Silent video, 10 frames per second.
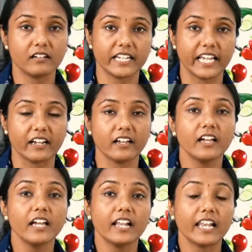day.
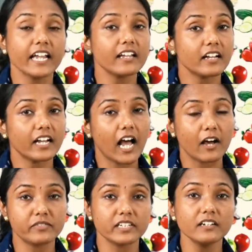Like
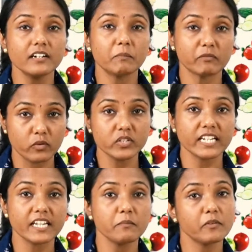after, before
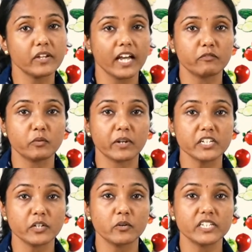sleep, we have to
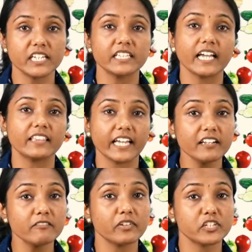brush our teeth and
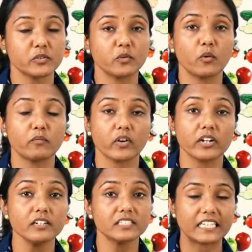then we should go for
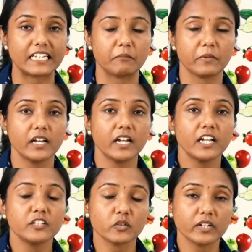a sleep.
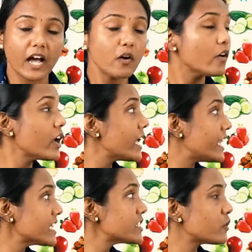So now
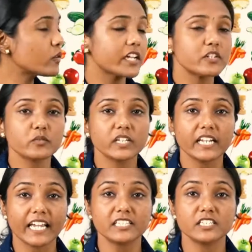let's look into the
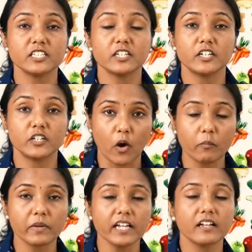next
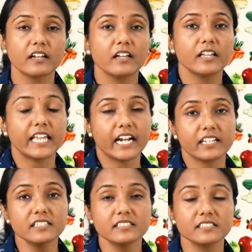topic,
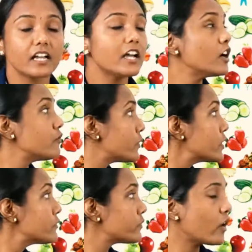that is
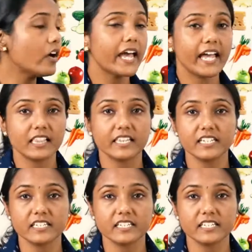food for healthy